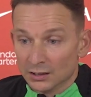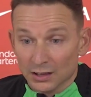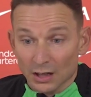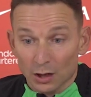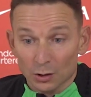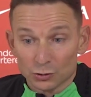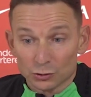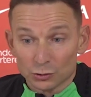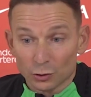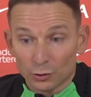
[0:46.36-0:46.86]

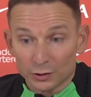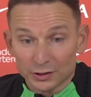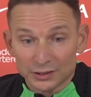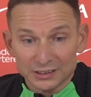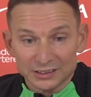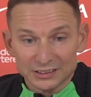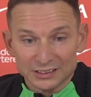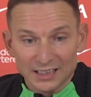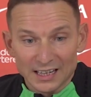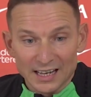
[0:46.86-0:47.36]
the
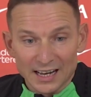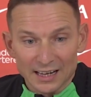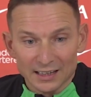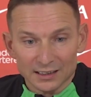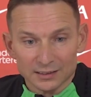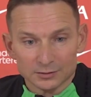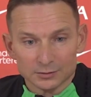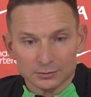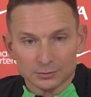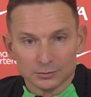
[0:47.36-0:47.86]
authorities
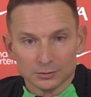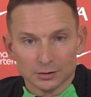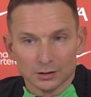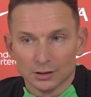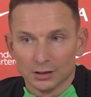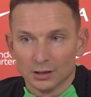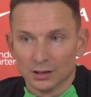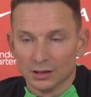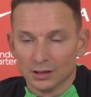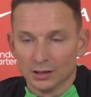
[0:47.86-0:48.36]
there
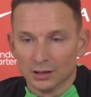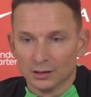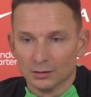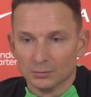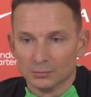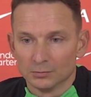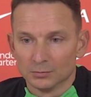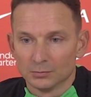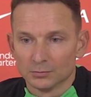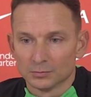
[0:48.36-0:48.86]

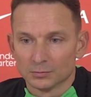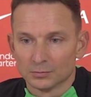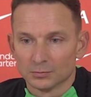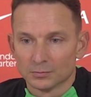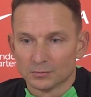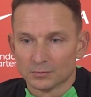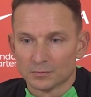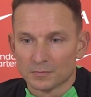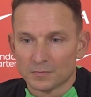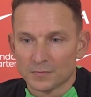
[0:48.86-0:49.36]
uh,
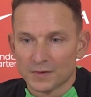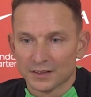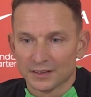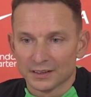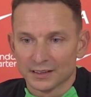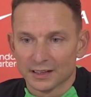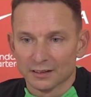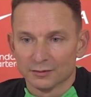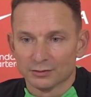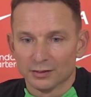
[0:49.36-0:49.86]

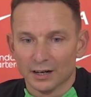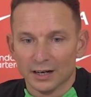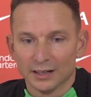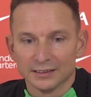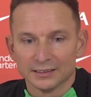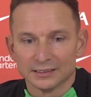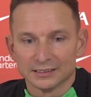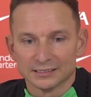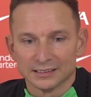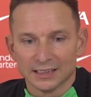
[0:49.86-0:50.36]
that they can
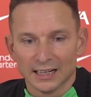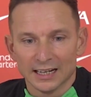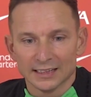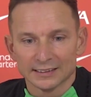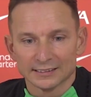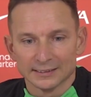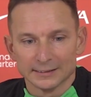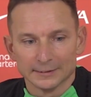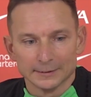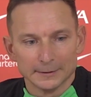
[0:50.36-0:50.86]
find is
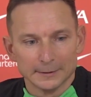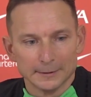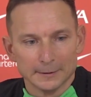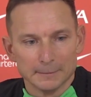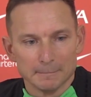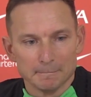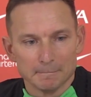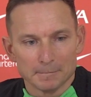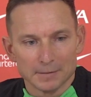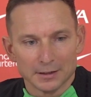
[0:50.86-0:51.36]
that, and,
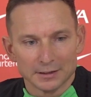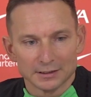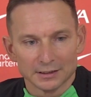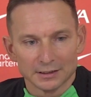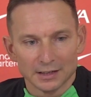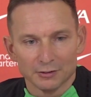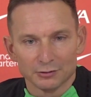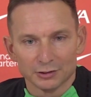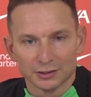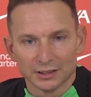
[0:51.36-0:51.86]
um, and,
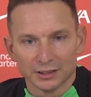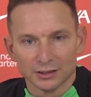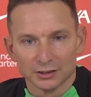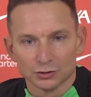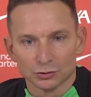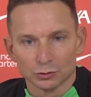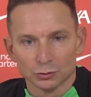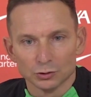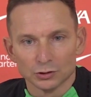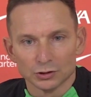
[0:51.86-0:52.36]
that everything
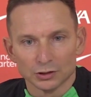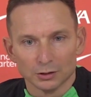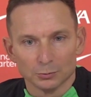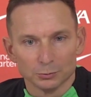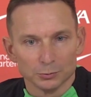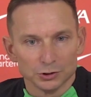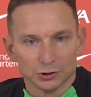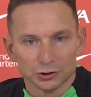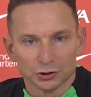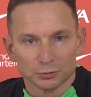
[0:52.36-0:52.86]
is good,
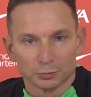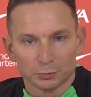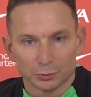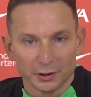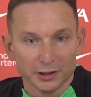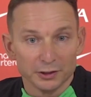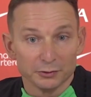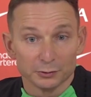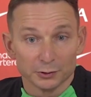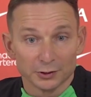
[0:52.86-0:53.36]
and we just
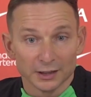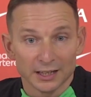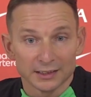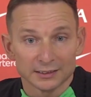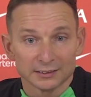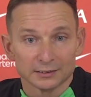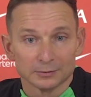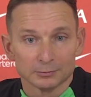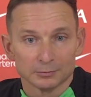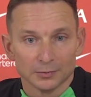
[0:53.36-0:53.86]
pray for
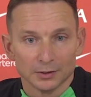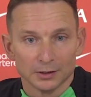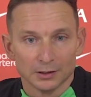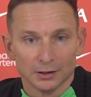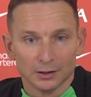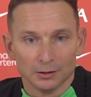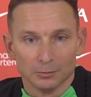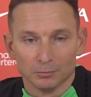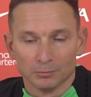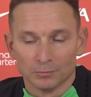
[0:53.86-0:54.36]
that.
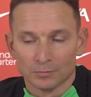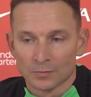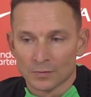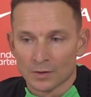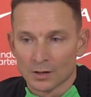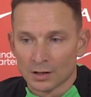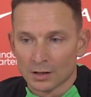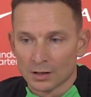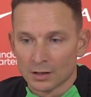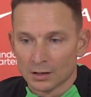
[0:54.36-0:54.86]
Um,
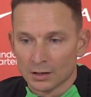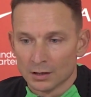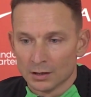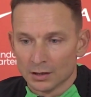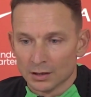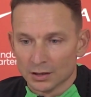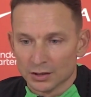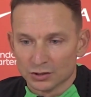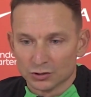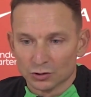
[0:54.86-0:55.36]

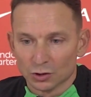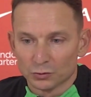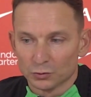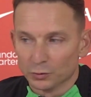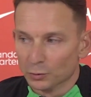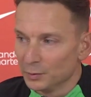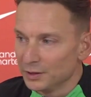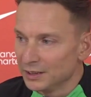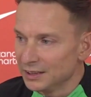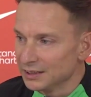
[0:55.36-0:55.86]
it's not
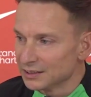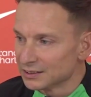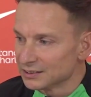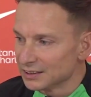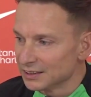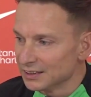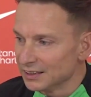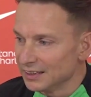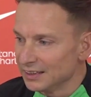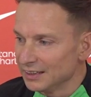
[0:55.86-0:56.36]
for me here
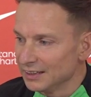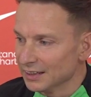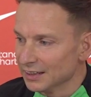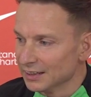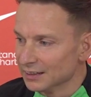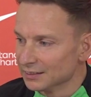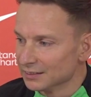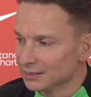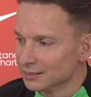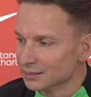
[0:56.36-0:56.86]
sitting here
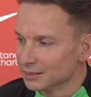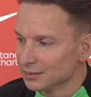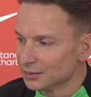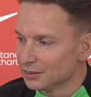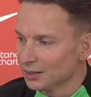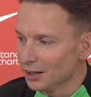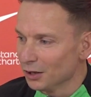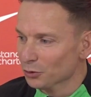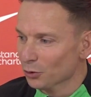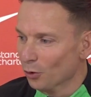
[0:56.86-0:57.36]
and
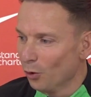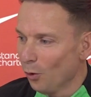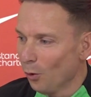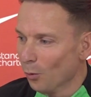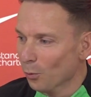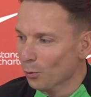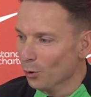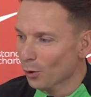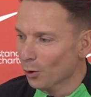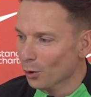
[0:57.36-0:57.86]
tell the
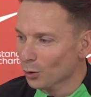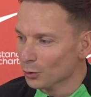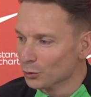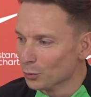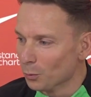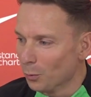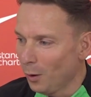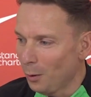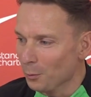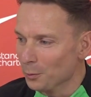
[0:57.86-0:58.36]
whole world
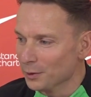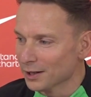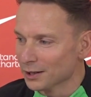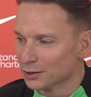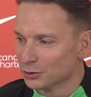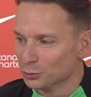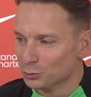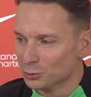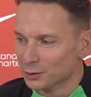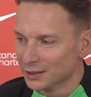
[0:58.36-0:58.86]
what we
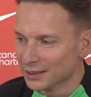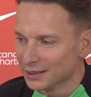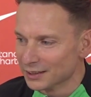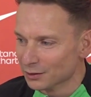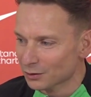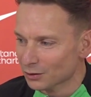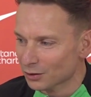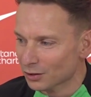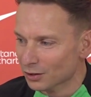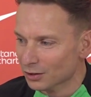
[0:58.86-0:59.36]
are
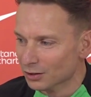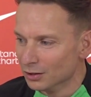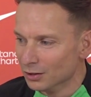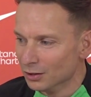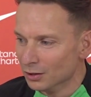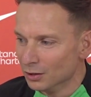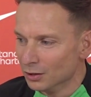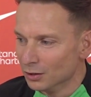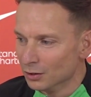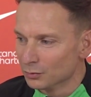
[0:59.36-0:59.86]
doing or
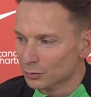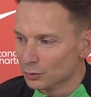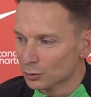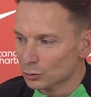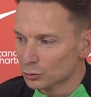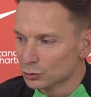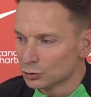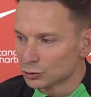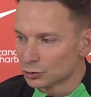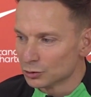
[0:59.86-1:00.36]
for
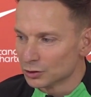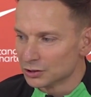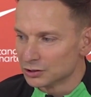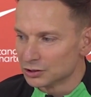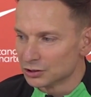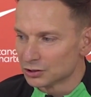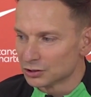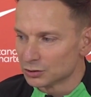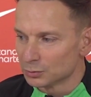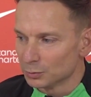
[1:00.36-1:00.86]
Lucho
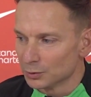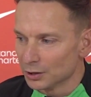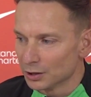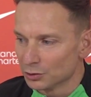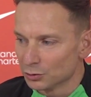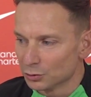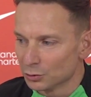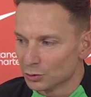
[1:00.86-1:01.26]
it's just we are